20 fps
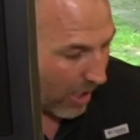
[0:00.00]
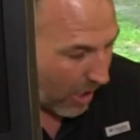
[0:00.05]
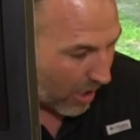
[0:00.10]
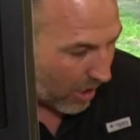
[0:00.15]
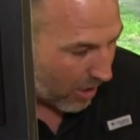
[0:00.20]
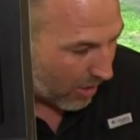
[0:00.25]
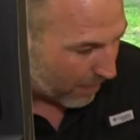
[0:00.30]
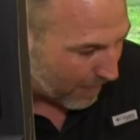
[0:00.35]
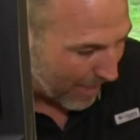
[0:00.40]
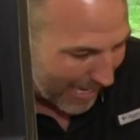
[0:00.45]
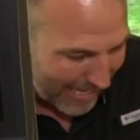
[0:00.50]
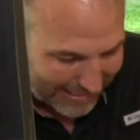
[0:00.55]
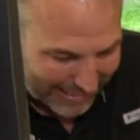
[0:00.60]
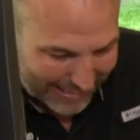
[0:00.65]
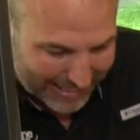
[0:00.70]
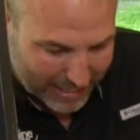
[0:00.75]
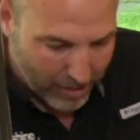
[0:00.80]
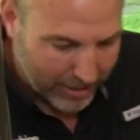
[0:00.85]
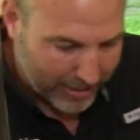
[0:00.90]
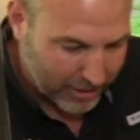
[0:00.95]
I
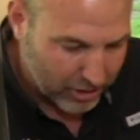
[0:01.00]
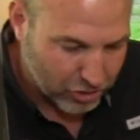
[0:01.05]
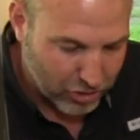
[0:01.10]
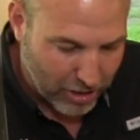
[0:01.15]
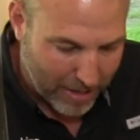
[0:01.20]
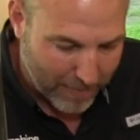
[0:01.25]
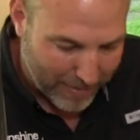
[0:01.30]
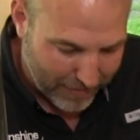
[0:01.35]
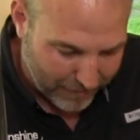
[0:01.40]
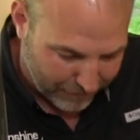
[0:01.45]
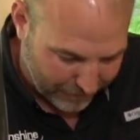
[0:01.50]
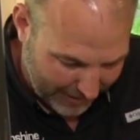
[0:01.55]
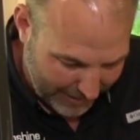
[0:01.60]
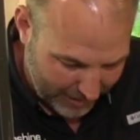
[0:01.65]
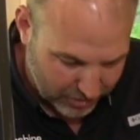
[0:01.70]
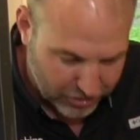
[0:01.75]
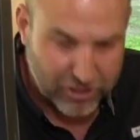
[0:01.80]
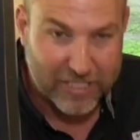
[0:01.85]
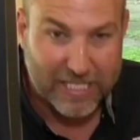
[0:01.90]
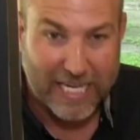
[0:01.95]
like how I can drop my feet
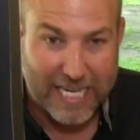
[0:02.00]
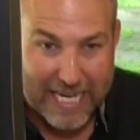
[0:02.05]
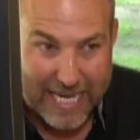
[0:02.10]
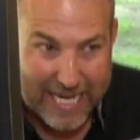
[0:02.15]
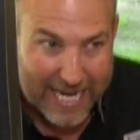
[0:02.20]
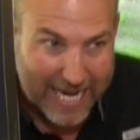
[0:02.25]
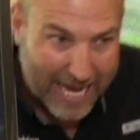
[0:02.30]
and just get in and